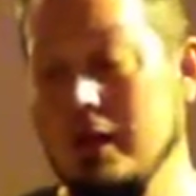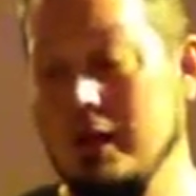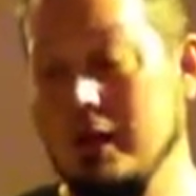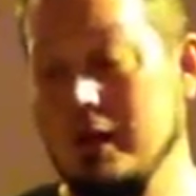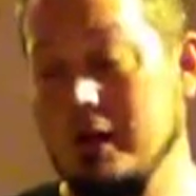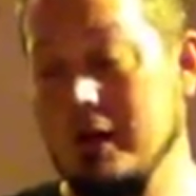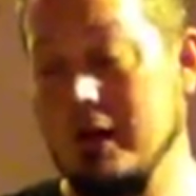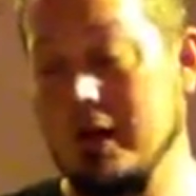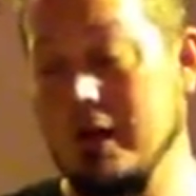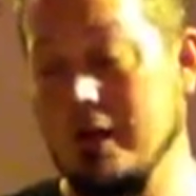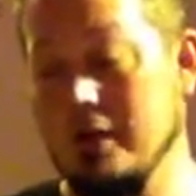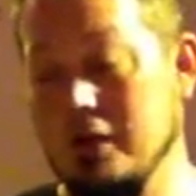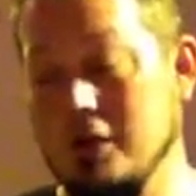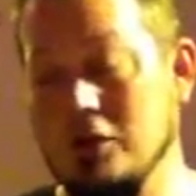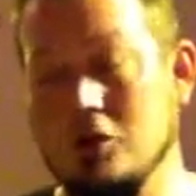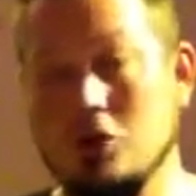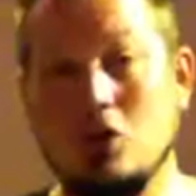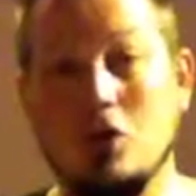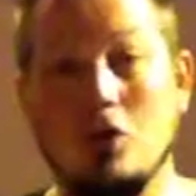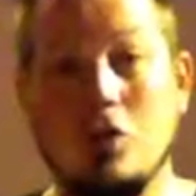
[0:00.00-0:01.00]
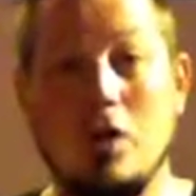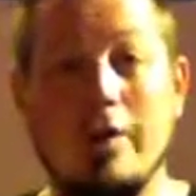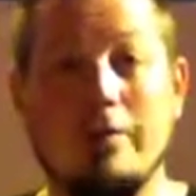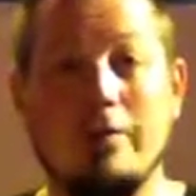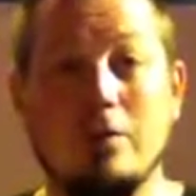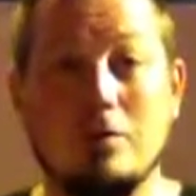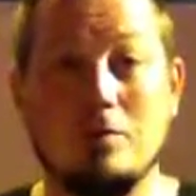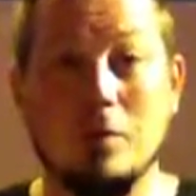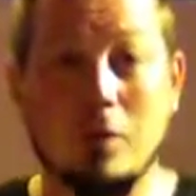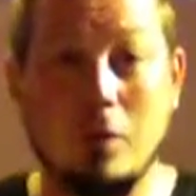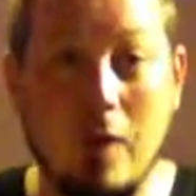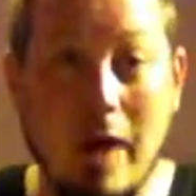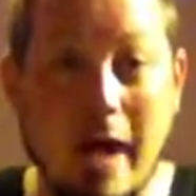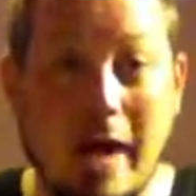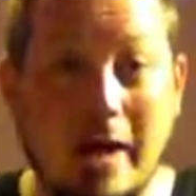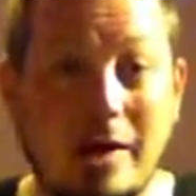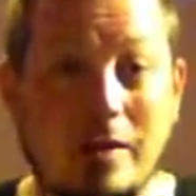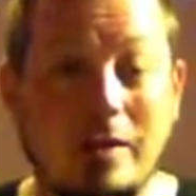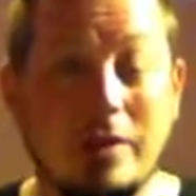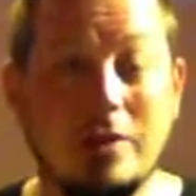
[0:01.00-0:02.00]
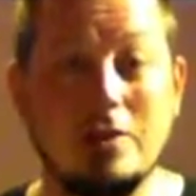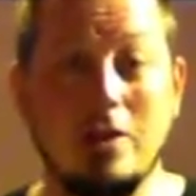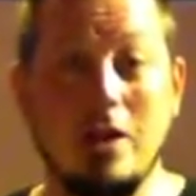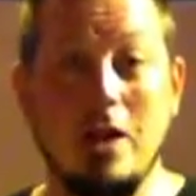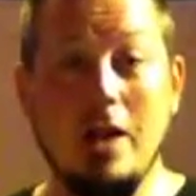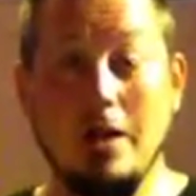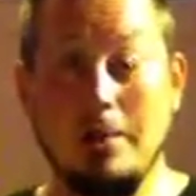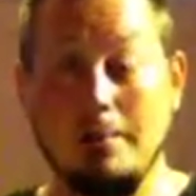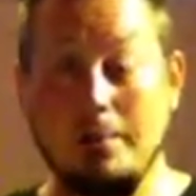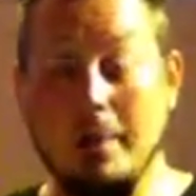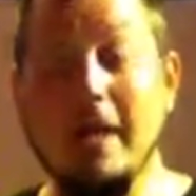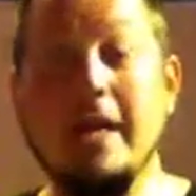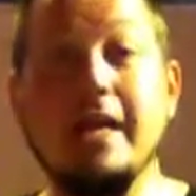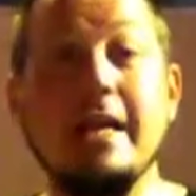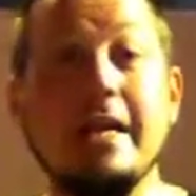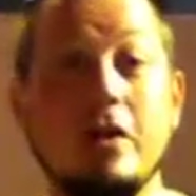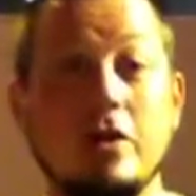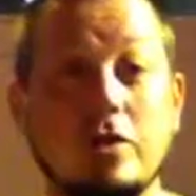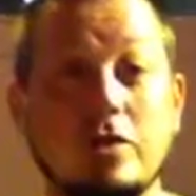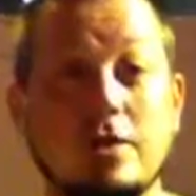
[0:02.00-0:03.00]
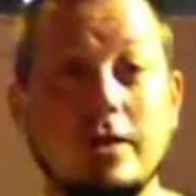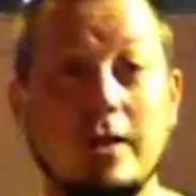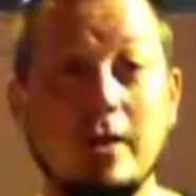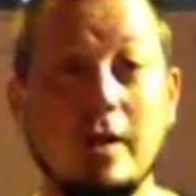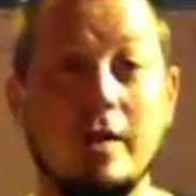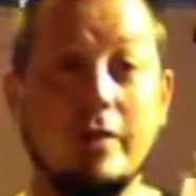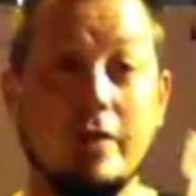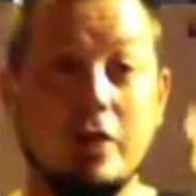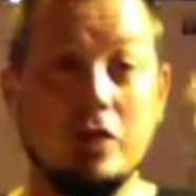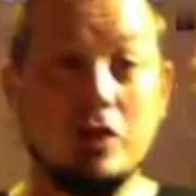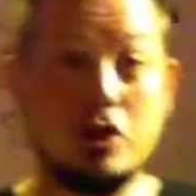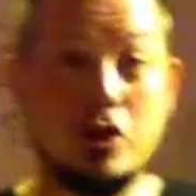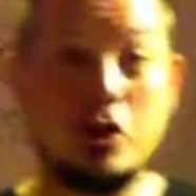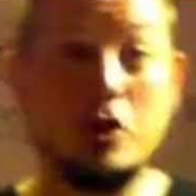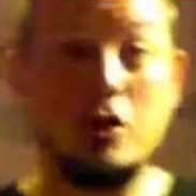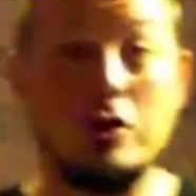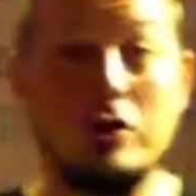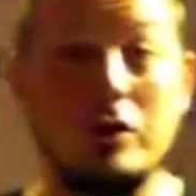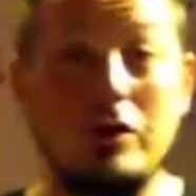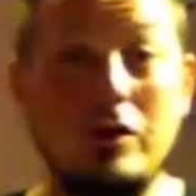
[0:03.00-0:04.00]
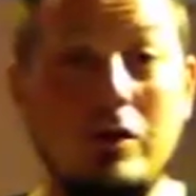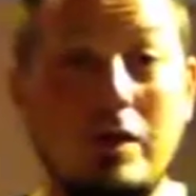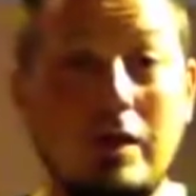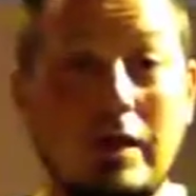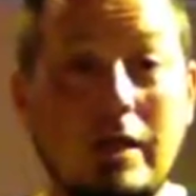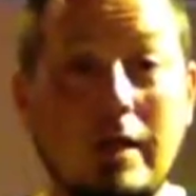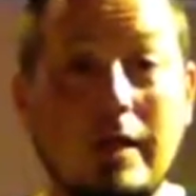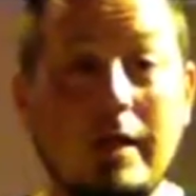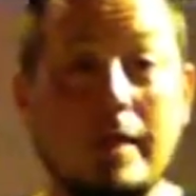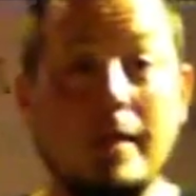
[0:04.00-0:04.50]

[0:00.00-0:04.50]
uh, and, and so you have this miraculous piercing of the eternal